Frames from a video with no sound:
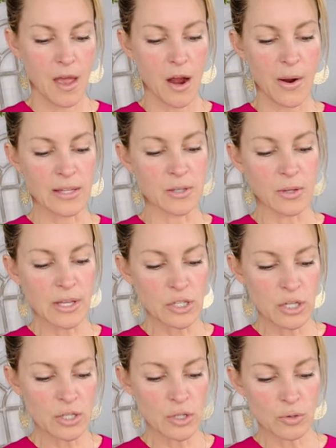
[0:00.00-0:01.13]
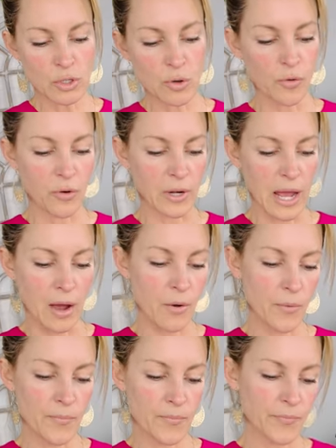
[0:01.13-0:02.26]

All right, so let's just do two for now.